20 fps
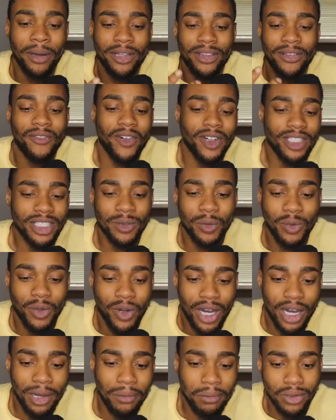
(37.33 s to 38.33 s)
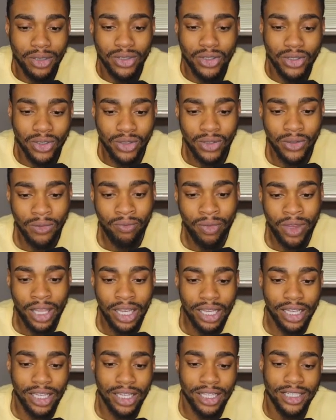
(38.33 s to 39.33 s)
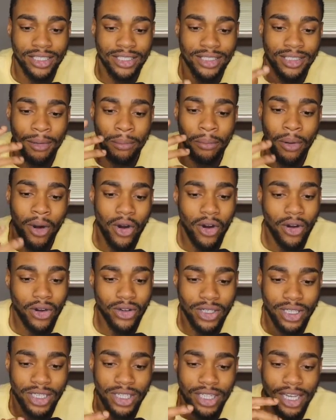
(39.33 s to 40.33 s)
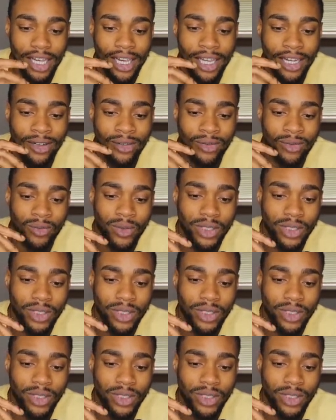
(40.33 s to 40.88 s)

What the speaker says: But the first thing we're gonna hop into is the bald, and